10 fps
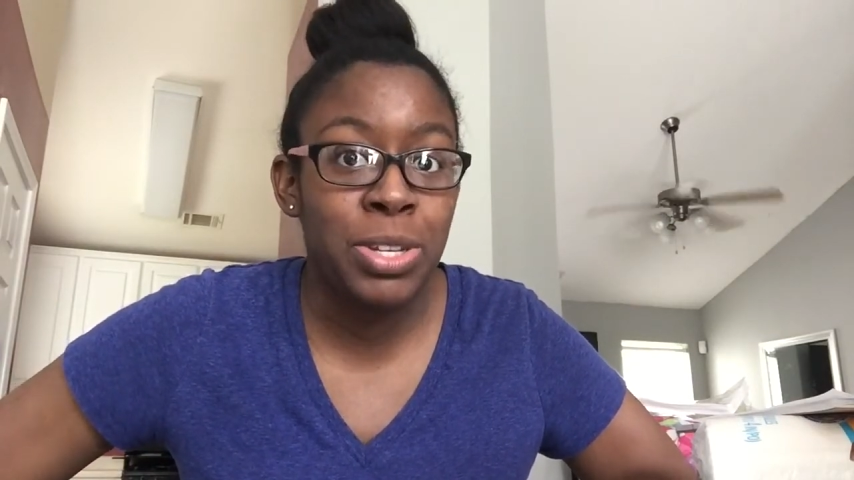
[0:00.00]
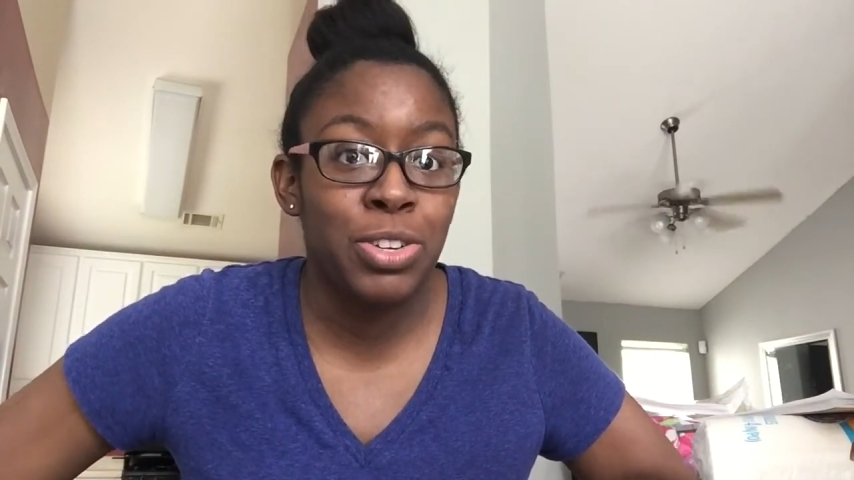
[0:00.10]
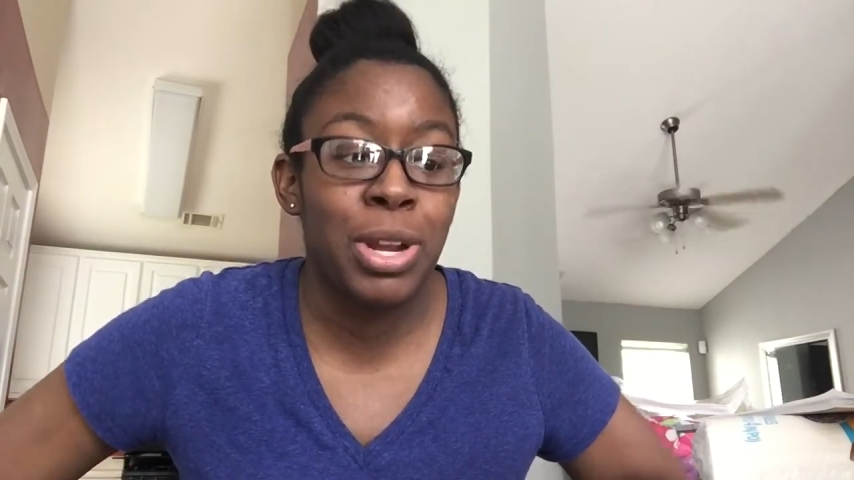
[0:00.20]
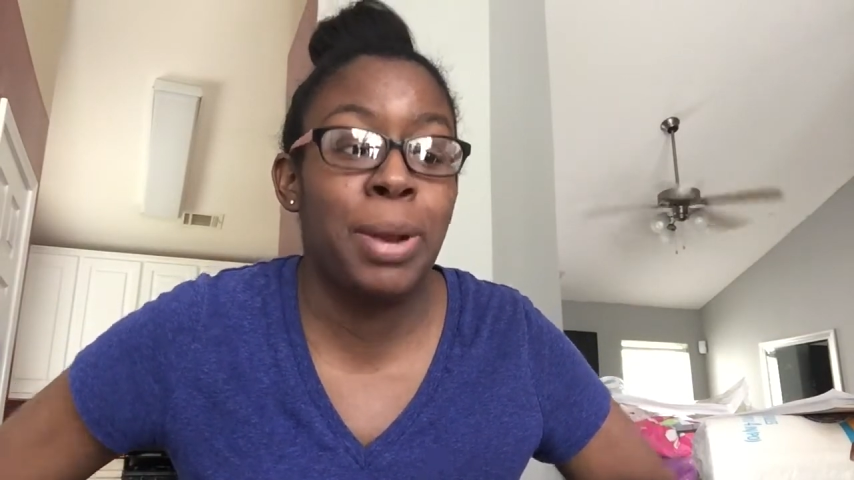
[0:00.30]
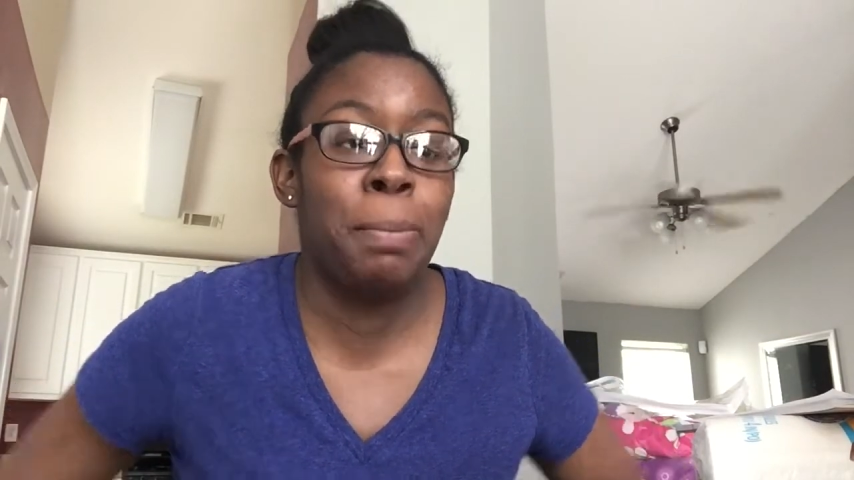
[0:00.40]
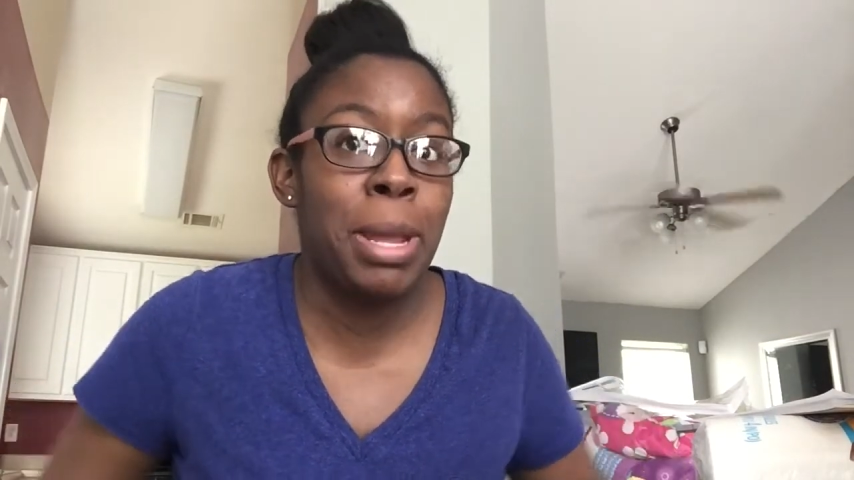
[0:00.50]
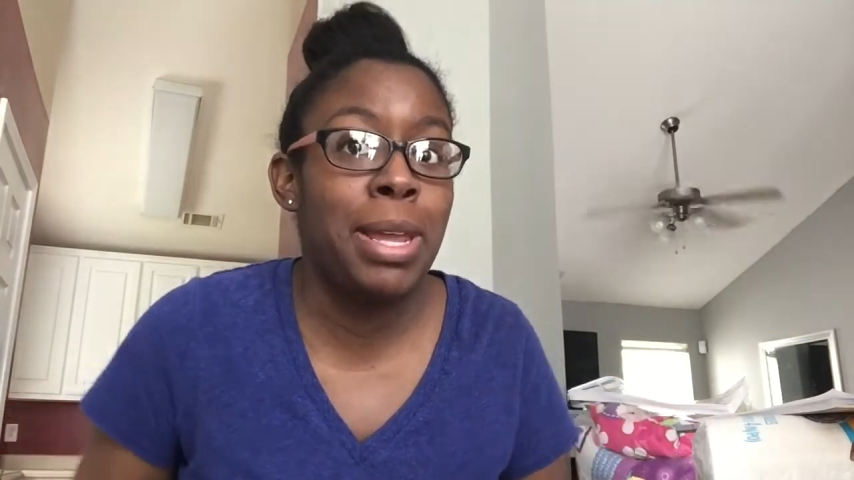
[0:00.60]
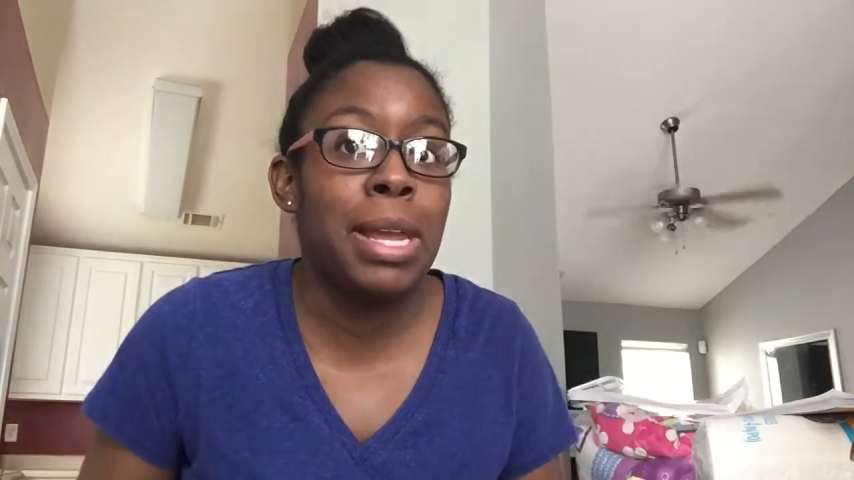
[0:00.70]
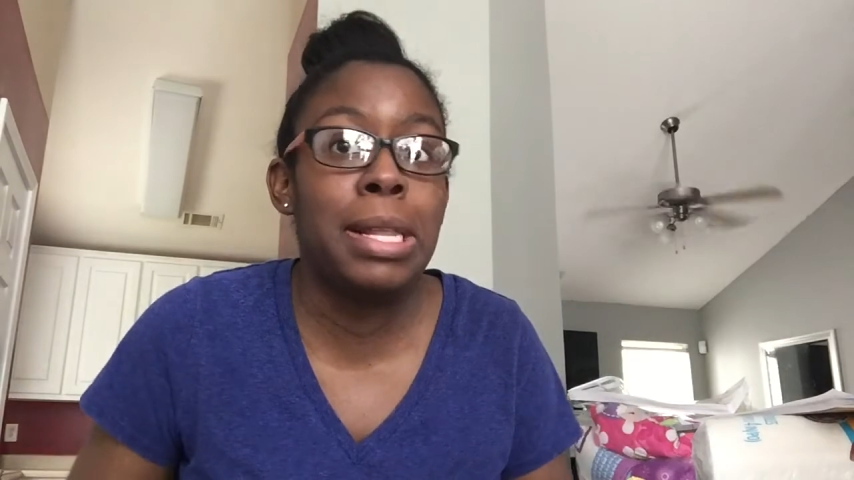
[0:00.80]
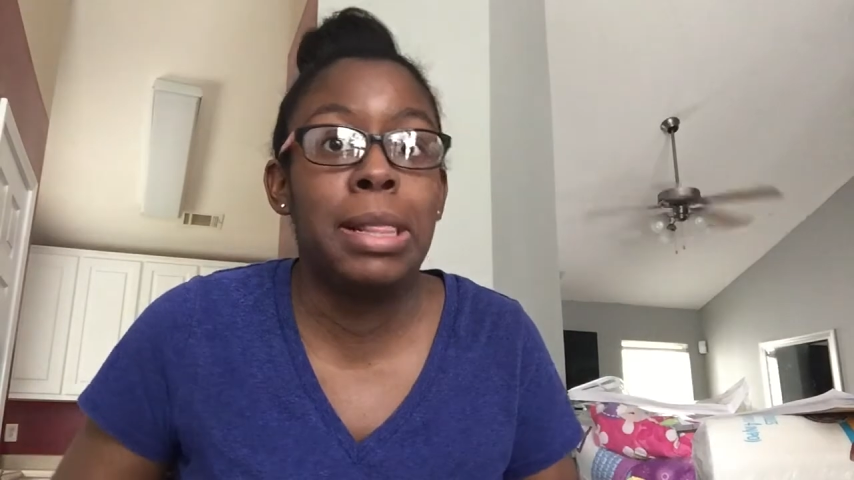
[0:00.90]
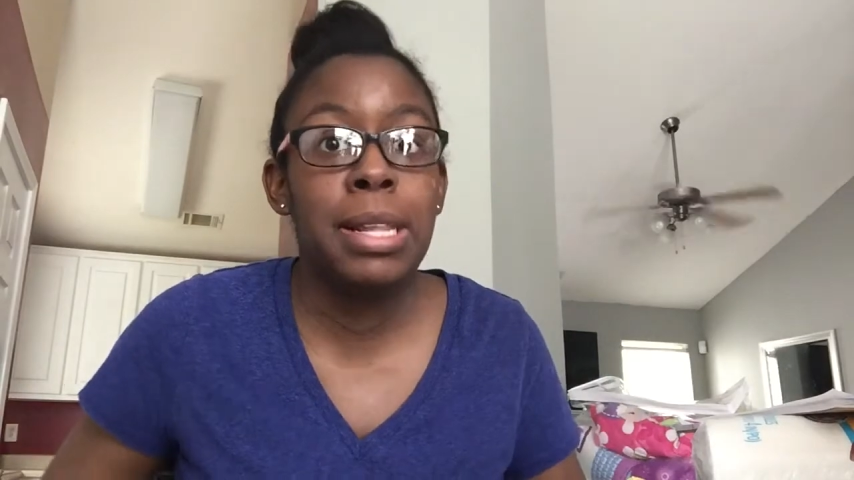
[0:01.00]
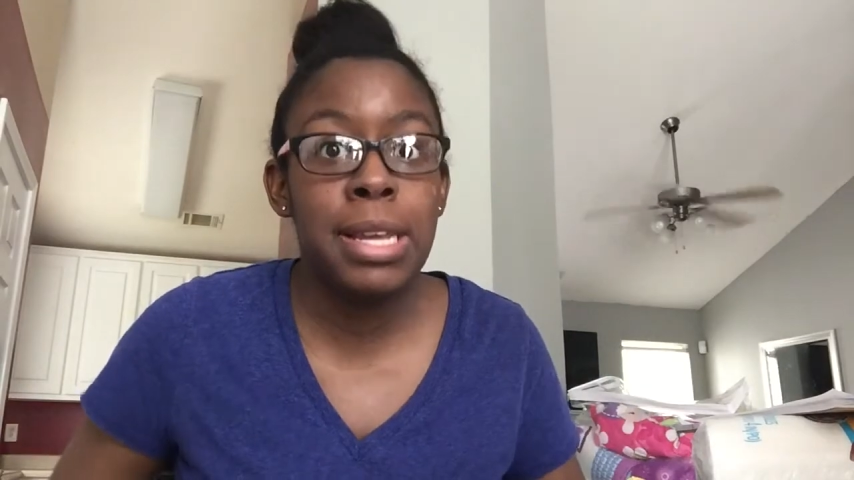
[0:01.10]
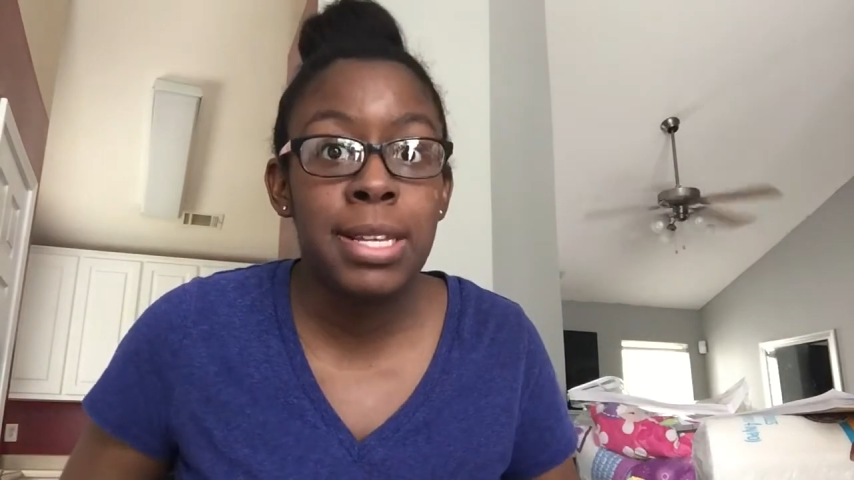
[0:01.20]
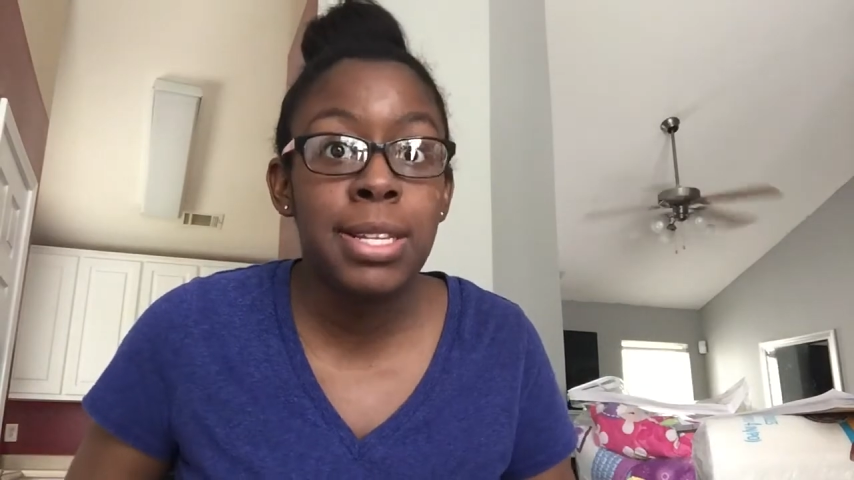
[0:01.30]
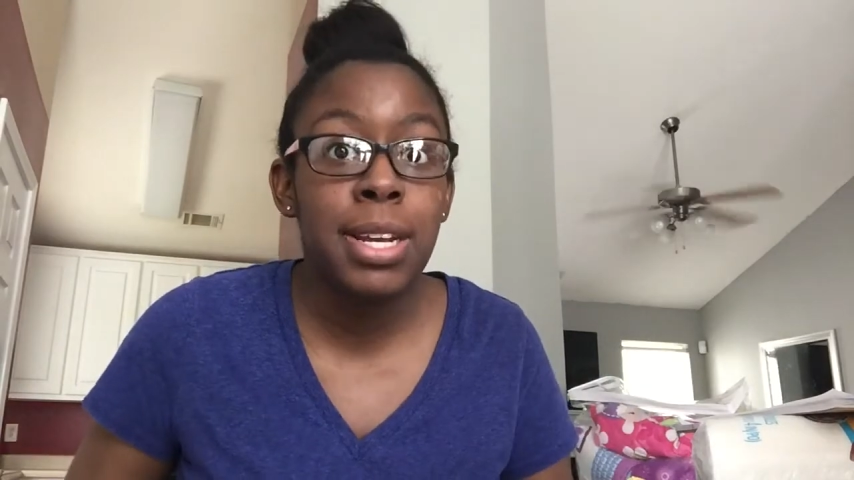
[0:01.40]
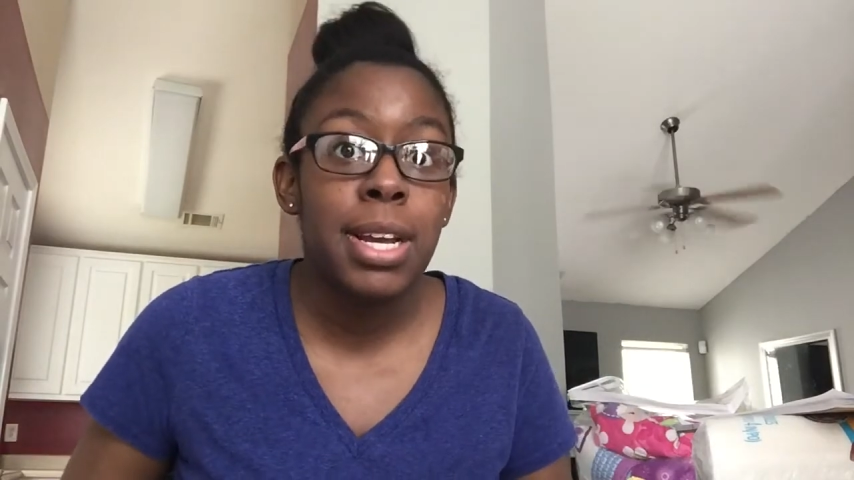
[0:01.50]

to try to make a list